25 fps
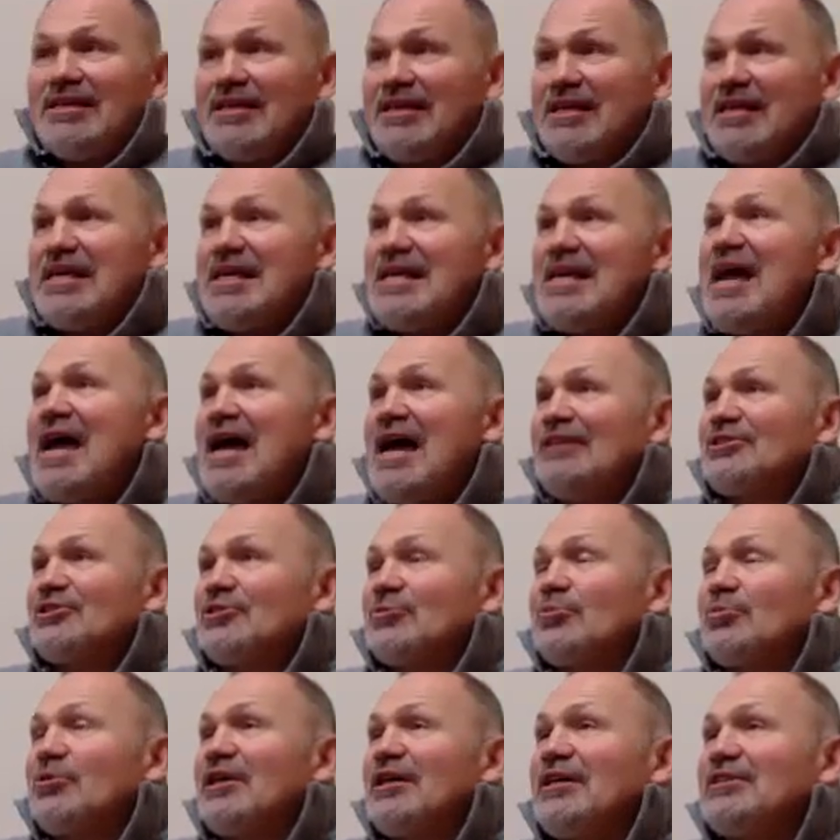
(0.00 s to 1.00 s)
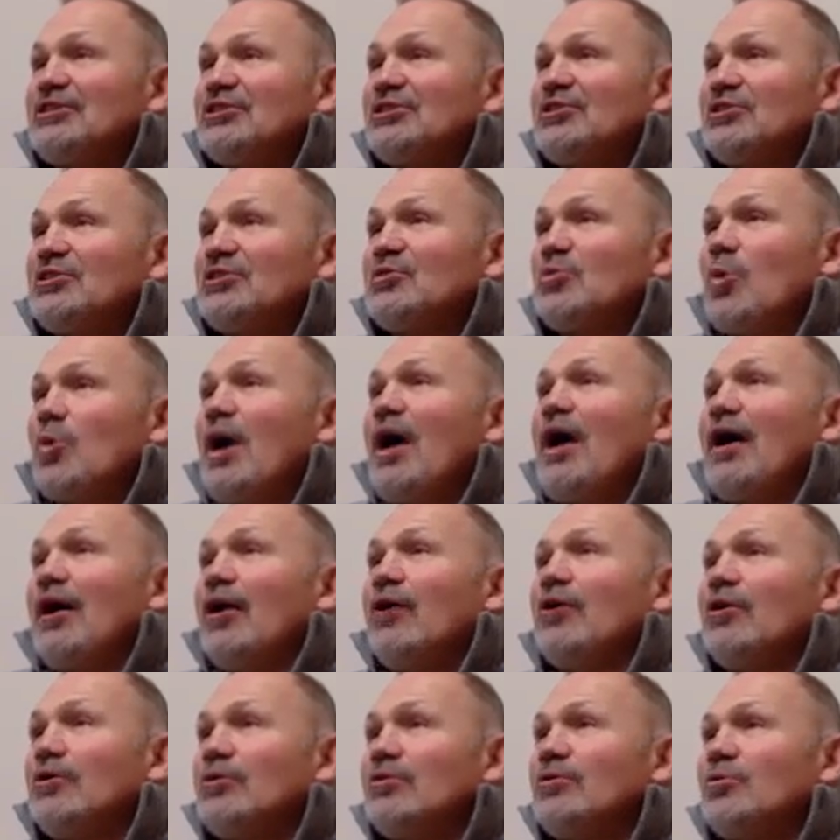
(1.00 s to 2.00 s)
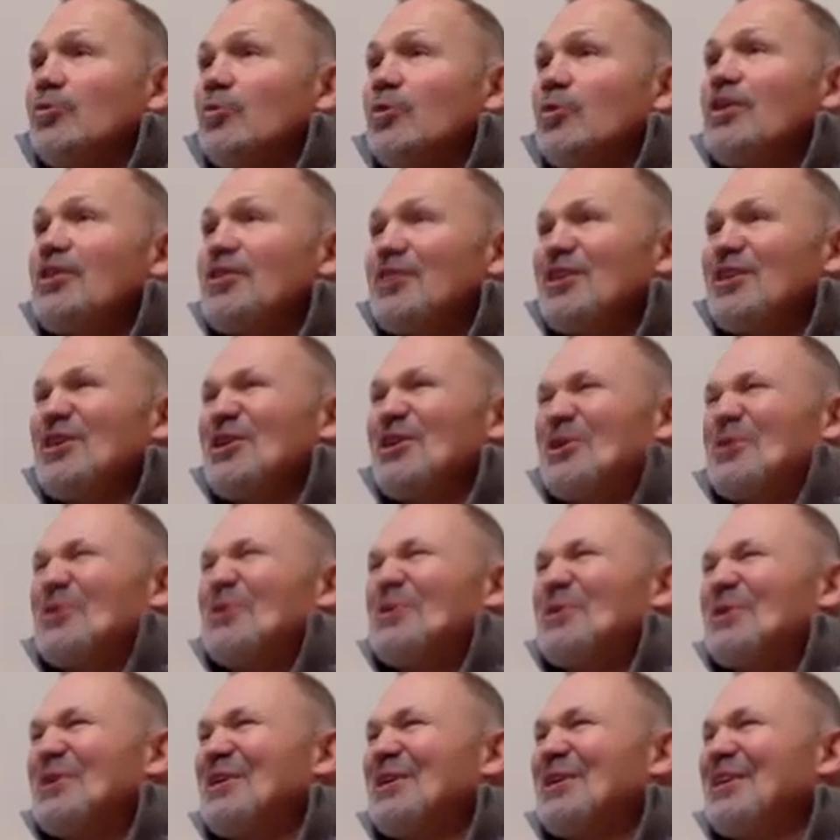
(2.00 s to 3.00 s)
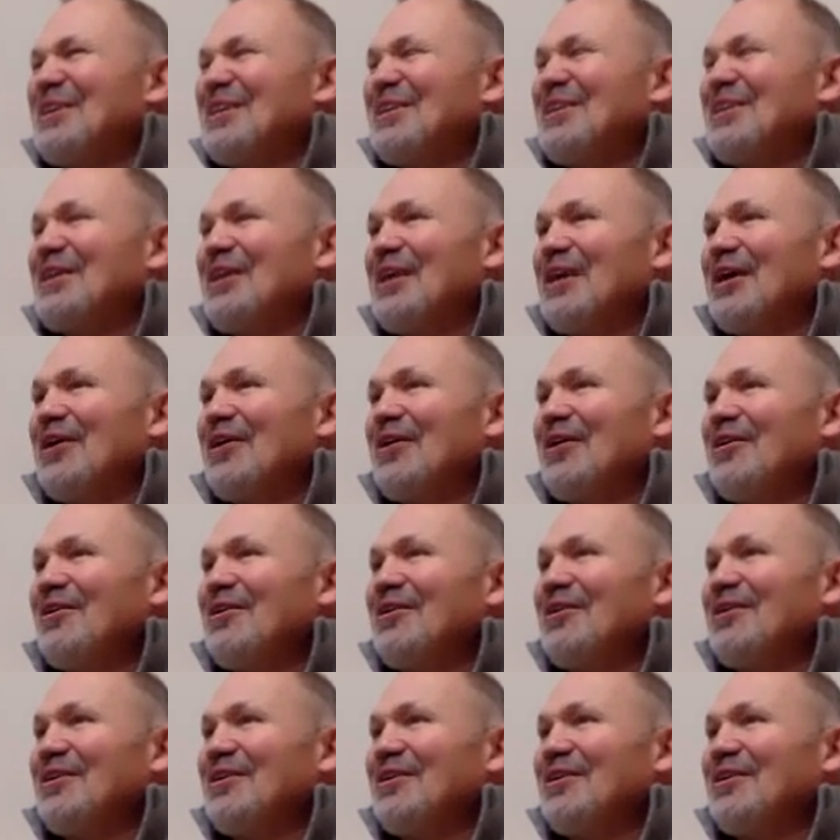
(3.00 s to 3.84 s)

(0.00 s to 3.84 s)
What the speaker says: he has a place to dwell with you there,